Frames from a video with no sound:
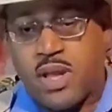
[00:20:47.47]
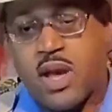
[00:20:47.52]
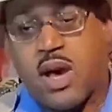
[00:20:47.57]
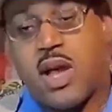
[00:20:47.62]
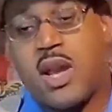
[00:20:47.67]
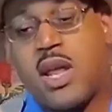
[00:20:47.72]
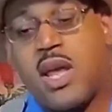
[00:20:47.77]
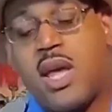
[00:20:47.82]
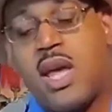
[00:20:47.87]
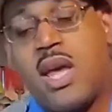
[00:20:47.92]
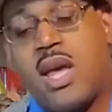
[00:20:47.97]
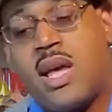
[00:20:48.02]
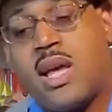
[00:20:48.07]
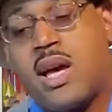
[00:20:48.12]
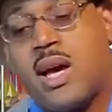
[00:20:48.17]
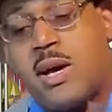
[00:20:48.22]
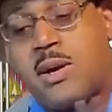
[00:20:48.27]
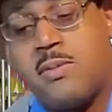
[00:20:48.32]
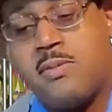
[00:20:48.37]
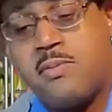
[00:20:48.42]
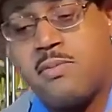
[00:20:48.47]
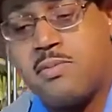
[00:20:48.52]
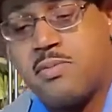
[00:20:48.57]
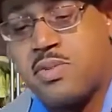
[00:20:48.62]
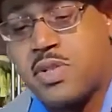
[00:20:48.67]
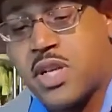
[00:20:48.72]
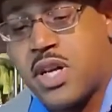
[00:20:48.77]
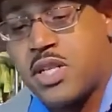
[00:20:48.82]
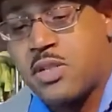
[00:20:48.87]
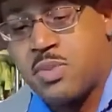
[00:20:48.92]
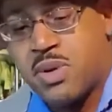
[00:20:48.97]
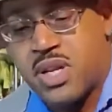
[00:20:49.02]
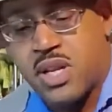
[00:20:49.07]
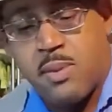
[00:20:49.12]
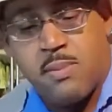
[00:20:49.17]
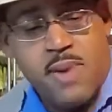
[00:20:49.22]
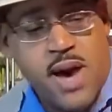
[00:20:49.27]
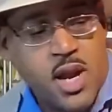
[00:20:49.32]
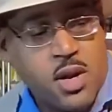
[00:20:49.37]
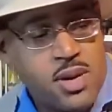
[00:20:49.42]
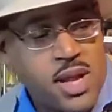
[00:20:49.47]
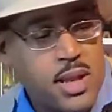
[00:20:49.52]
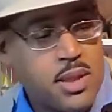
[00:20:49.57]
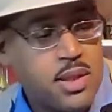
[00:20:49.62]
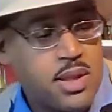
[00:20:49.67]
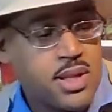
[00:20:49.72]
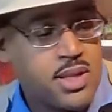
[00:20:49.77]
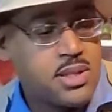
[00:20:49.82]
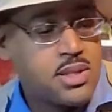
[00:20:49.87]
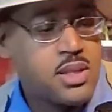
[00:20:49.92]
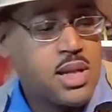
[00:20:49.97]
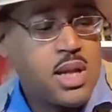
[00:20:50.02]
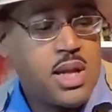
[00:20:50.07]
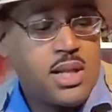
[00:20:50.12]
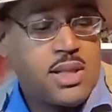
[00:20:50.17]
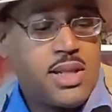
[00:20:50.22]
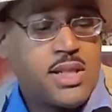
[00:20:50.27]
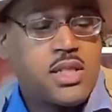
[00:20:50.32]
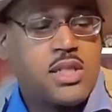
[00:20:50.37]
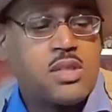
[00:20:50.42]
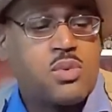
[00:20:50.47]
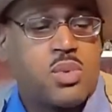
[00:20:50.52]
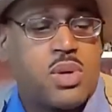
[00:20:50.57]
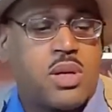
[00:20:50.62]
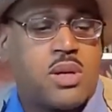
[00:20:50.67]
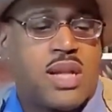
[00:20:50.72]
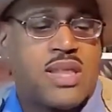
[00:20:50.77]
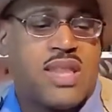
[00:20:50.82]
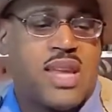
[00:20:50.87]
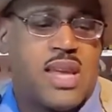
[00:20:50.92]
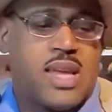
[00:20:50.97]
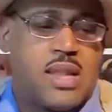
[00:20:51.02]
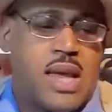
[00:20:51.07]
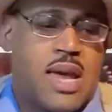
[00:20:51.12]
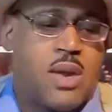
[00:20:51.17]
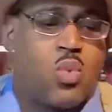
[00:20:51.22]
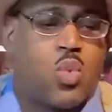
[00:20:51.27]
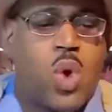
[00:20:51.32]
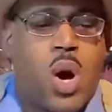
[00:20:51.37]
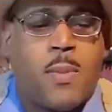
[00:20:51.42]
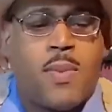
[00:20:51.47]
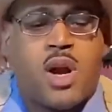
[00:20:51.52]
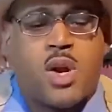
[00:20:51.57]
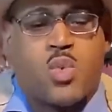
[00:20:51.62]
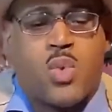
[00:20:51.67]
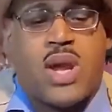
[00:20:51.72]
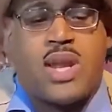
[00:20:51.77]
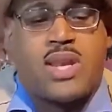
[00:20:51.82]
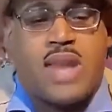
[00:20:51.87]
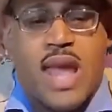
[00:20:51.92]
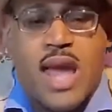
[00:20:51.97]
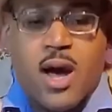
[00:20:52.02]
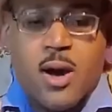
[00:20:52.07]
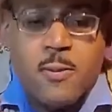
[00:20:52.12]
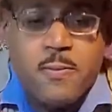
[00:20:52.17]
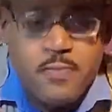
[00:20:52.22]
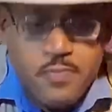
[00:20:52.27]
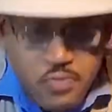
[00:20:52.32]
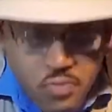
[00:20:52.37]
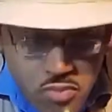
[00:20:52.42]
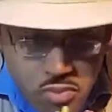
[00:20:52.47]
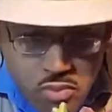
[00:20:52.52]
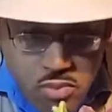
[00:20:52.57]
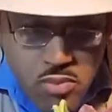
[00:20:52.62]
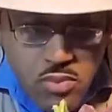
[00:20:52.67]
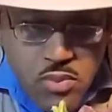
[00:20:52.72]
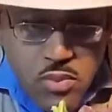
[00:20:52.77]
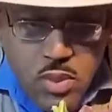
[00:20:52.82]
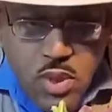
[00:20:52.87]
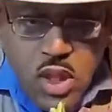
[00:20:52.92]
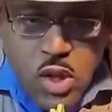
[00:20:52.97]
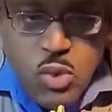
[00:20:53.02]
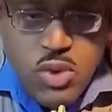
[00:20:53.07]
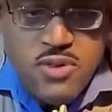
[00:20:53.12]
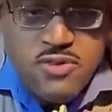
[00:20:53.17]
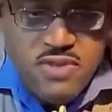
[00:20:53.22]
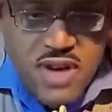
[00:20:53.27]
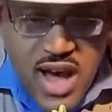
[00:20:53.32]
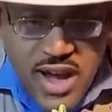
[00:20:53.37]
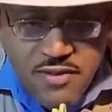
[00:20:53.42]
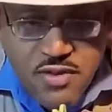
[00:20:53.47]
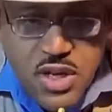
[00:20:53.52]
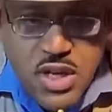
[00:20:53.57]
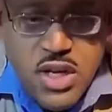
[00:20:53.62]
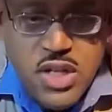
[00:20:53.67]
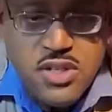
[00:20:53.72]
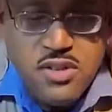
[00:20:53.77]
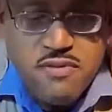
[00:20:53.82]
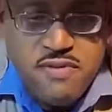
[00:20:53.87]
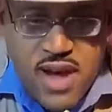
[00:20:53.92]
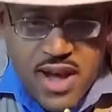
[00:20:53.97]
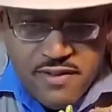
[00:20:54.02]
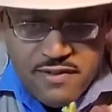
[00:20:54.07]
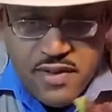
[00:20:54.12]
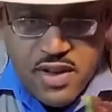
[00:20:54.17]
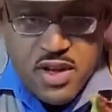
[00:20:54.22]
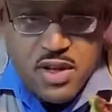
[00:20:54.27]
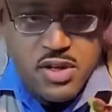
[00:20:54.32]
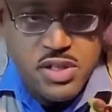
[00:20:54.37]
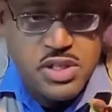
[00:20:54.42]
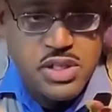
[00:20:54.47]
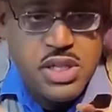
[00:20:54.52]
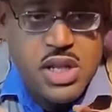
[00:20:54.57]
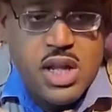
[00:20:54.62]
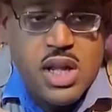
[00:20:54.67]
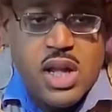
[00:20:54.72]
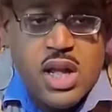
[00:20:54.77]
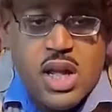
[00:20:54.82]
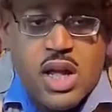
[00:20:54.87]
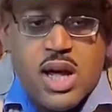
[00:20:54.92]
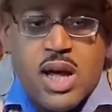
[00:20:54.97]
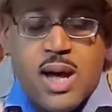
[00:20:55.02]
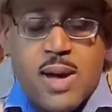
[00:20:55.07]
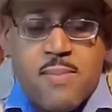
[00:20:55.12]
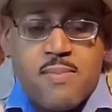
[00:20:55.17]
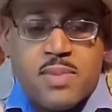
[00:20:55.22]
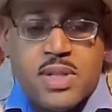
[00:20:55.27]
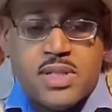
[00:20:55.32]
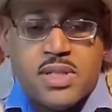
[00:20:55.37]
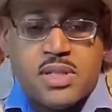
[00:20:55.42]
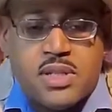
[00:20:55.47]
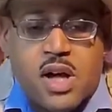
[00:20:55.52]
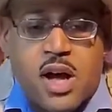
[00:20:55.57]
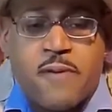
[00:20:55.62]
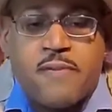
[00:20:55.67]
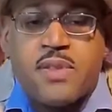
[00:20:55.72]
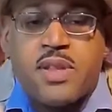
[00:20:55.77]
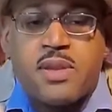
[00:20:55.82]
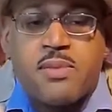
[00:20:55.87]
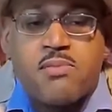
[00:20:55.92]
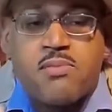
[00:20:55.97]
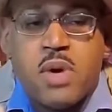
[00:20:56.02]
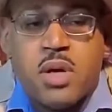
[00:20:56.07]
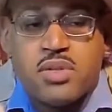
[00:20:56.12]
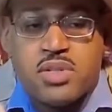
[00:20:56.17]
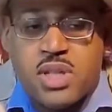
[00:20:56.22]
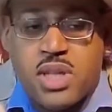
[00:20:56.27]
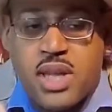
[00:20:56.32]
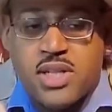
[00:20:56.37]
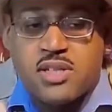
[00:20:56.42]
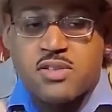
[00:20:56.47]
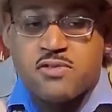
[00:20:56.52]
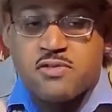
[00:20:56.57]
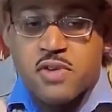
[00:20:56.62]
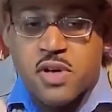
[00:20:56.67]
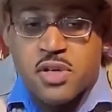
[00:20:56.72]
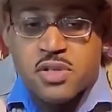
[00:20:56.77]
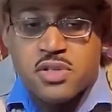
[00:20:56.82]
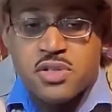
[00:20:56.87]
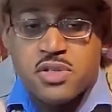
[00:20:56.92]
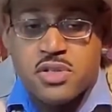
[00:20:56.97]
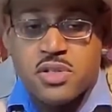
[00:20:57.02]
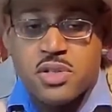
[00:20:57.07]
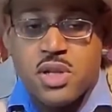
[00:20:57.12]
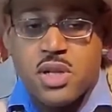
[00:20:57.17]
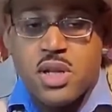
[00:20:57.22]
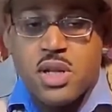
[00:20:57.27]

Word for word: on. Um, so that's a pretty good model in that sense. This is one, I think, at Walmart right now with five toes and five fingers. Um, this is often most kids' first